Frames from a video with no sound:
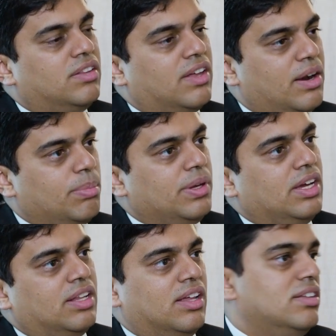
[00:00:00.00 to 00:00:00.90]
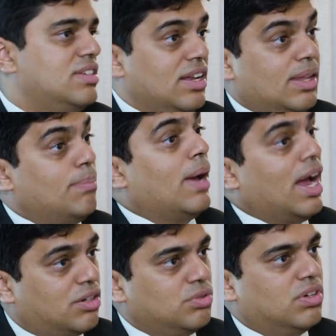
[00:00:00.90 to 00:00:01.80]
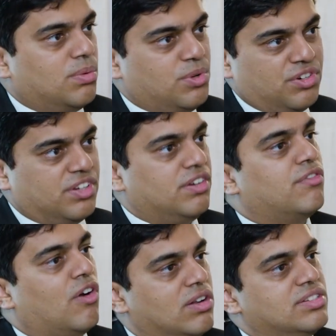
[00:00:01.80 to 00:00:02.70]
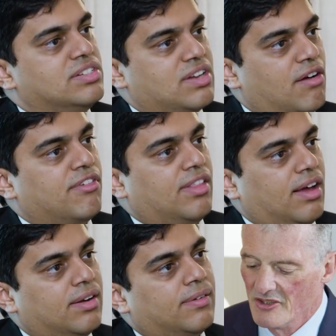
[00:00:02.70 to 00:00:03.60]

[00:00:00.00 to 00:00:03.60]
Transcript: therapy, and then sent them back to the community nephrologist after that.